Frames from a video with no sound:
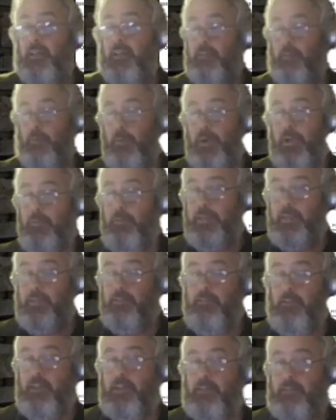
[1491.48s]
the way we
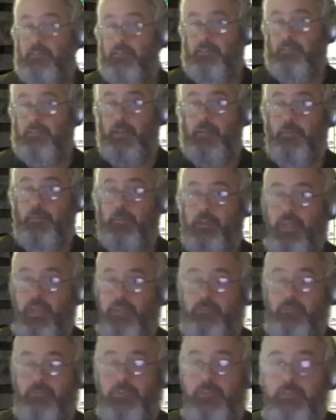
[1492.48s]
interact is the same on
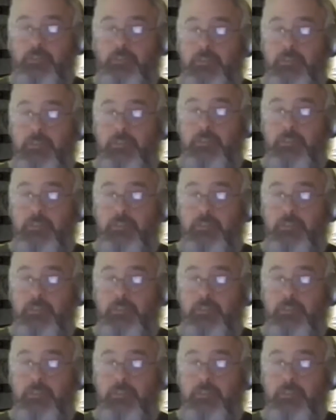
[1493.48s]
Android versus